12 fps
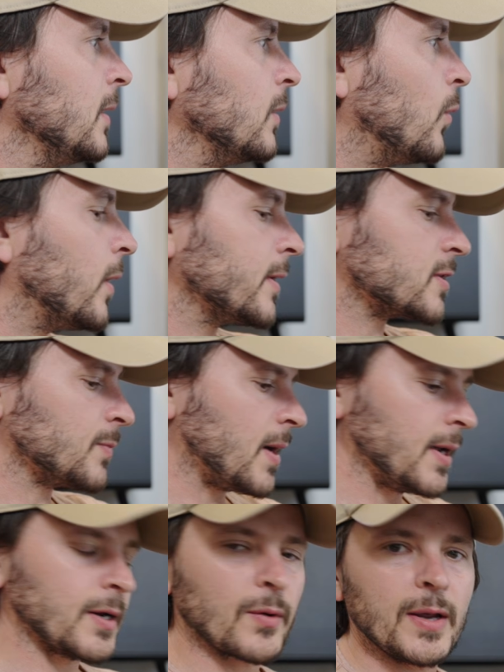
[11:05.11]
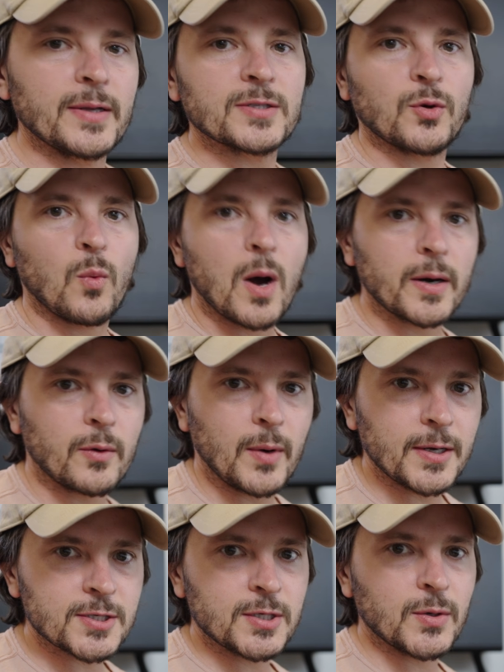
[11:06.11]
What is my grain to water
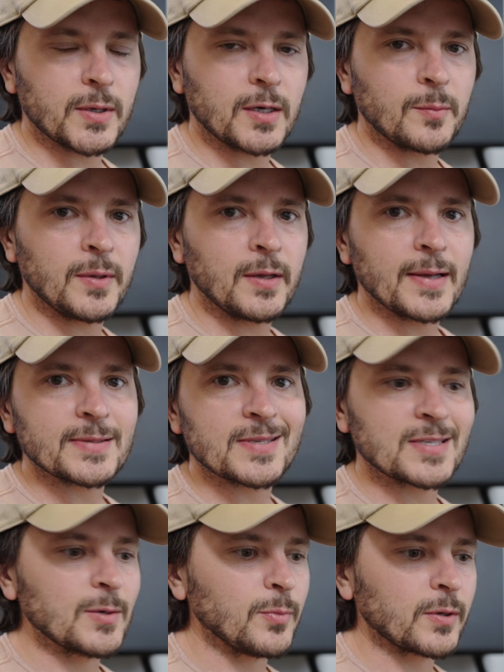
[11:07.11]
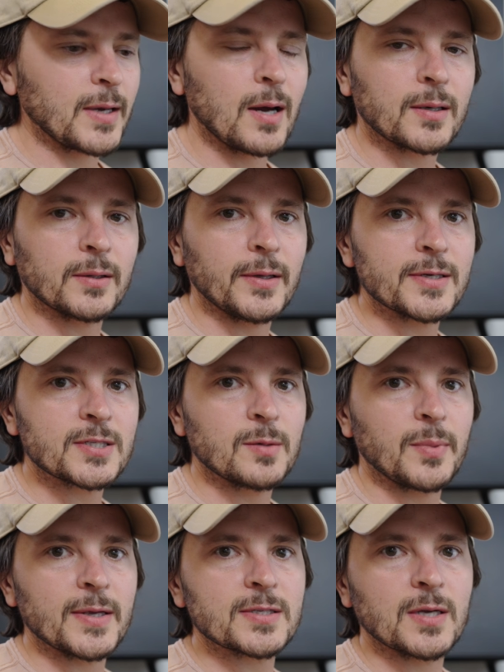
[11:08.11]
ratio going to be? That's a simple calculation
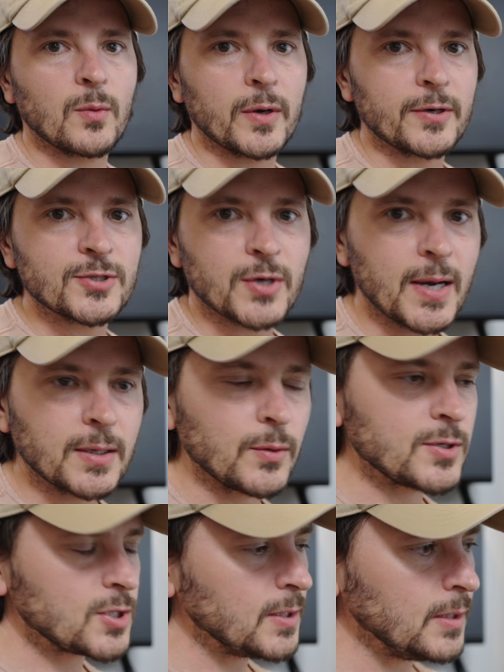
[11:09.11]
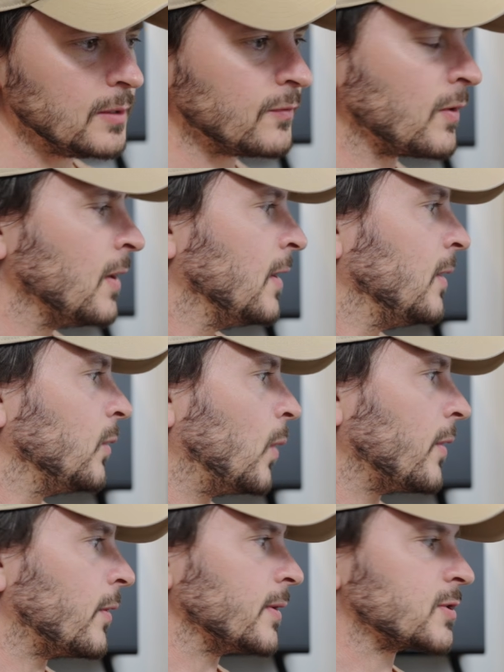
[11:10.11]
based on what you're trying to achieve,
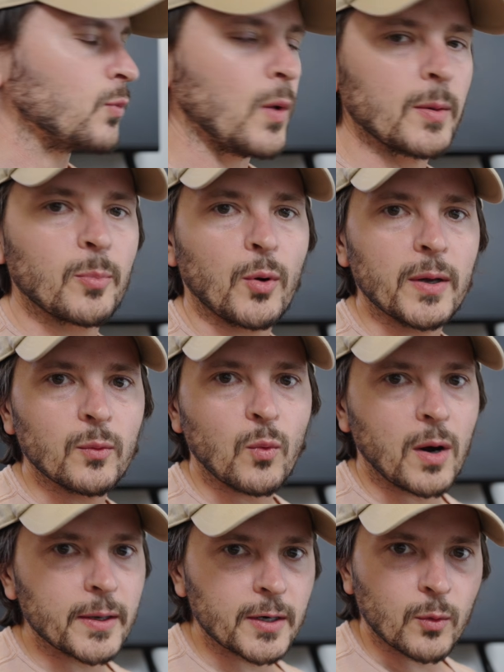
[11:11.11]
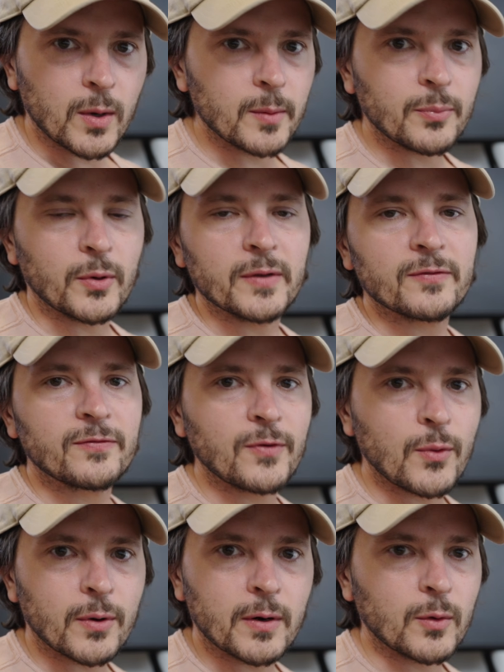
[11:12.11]
whether it's 1.1 or 1.4
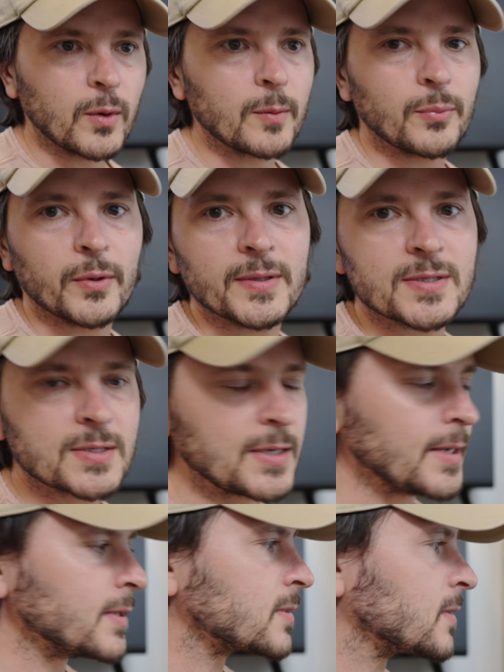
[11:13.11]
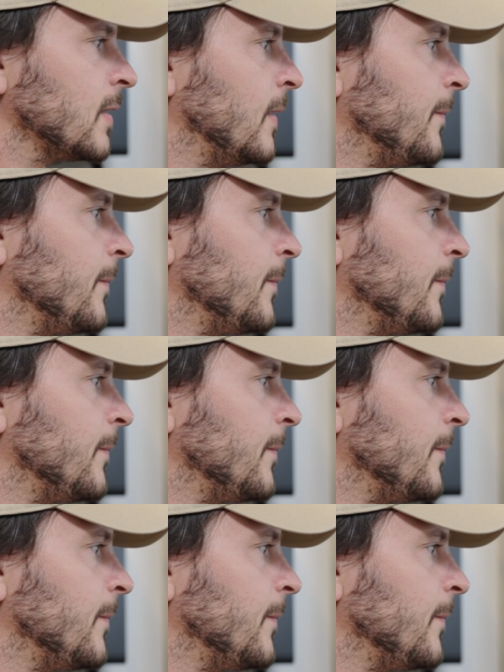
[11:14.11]
or 1.6.